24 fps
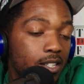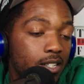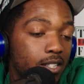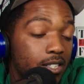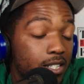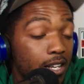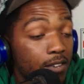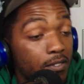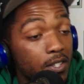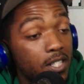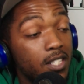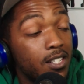
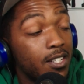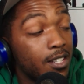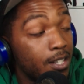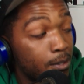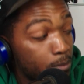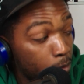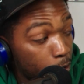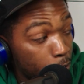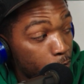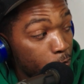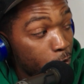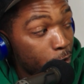17,
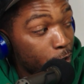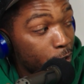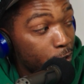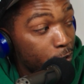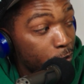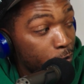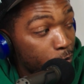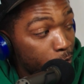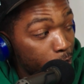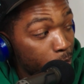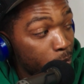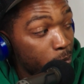my fault.
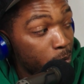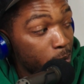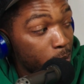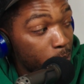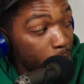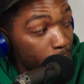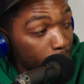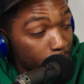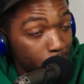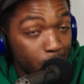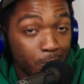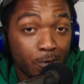You feel yeah. me?
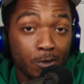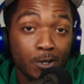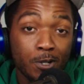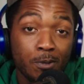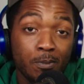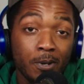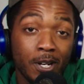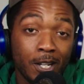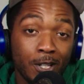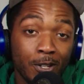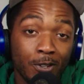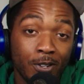Put some
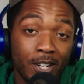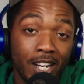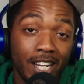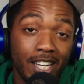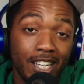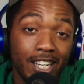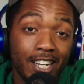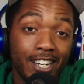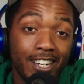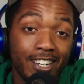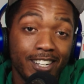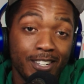respect on that
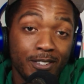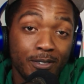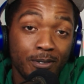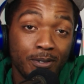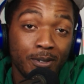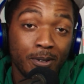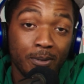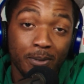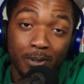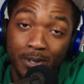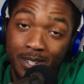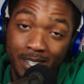year. You
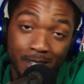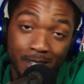feel me?